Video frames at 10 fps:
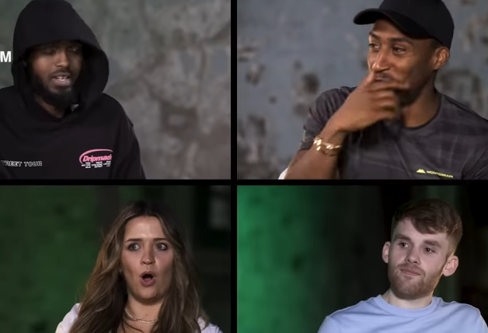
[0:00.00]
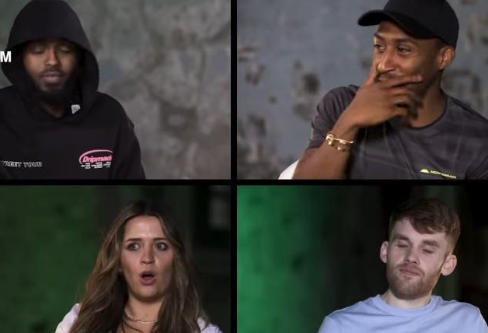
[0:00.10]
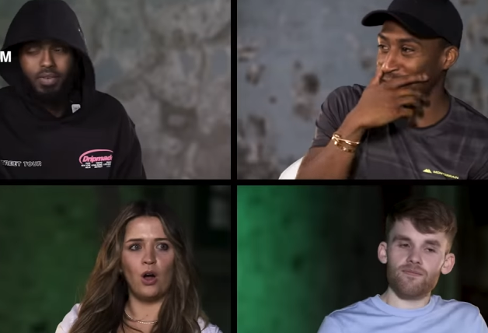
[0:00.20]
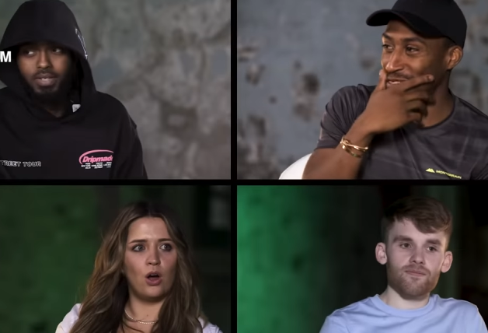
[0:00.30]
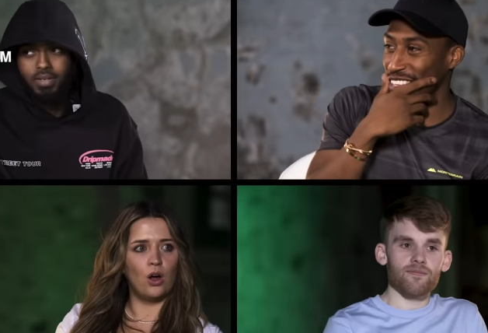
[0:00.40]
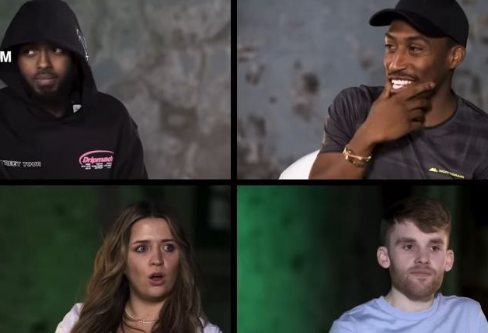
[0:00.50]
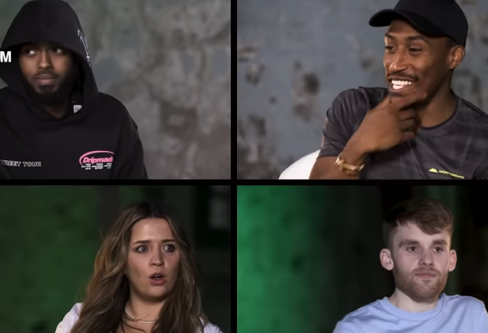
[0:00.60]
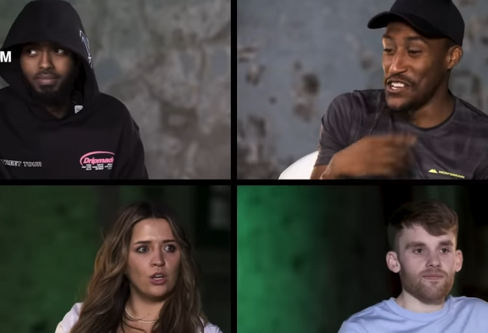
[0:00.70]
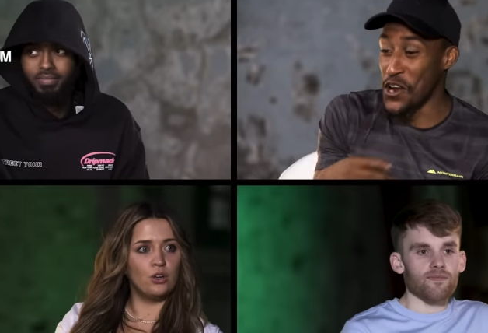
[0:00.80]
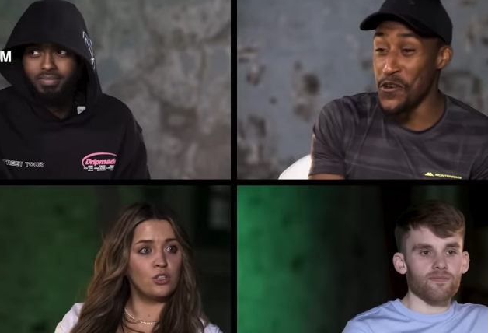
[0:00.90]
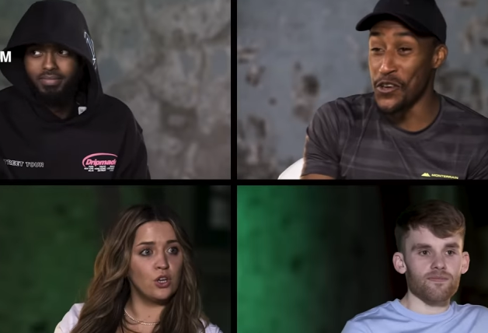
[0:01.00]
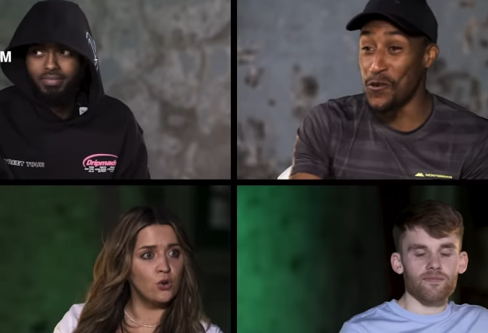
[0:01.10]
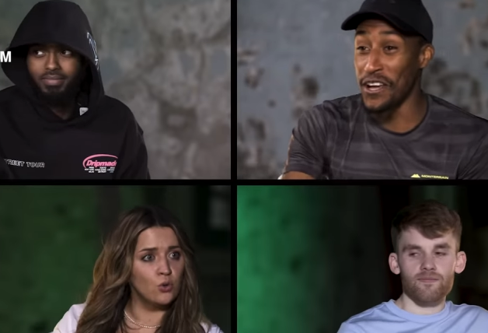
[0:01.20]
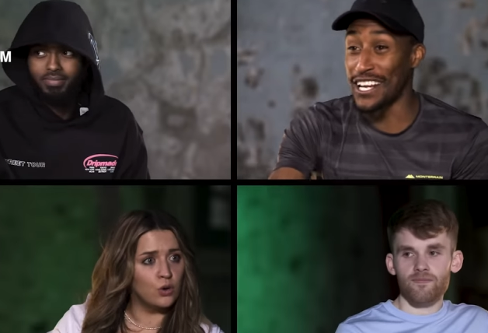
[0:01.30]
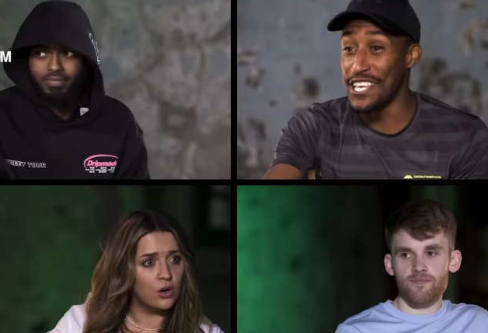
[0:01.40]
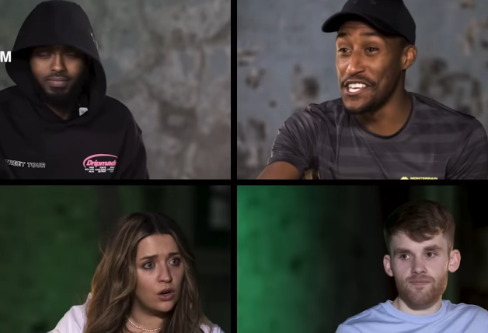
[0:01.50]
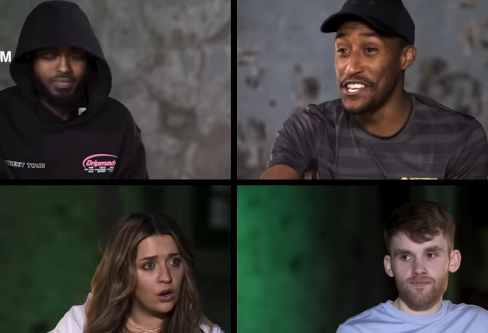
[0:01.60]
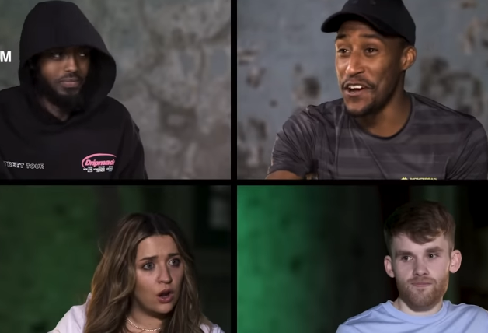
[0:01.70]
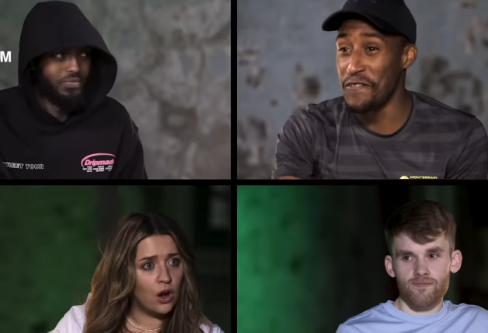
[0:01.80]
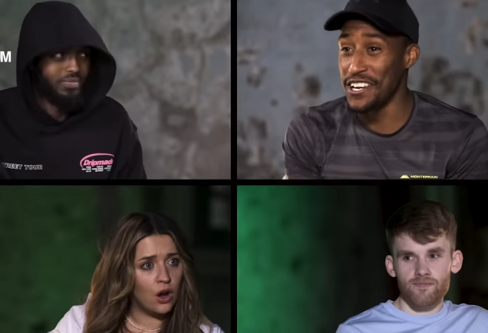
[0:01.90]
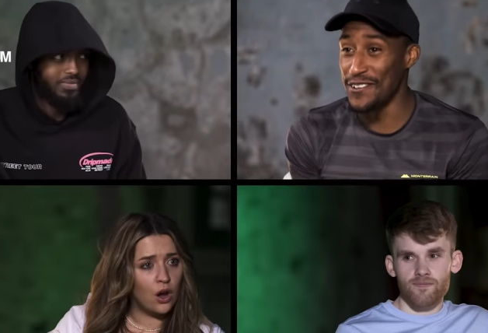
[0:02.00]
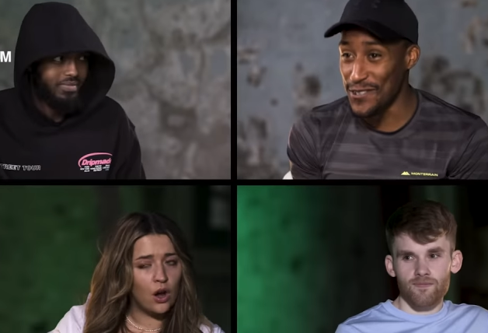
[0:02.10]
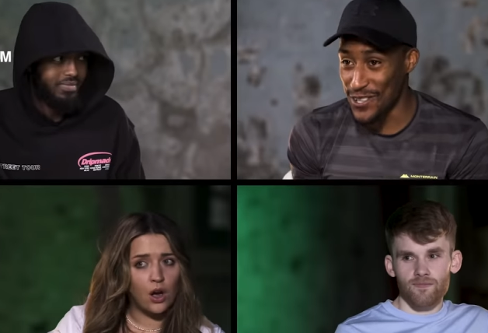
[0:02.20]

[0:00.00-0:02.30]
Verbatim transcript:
Speaker 1: I don't think it's him. You know, you who do? quickly. You know when he was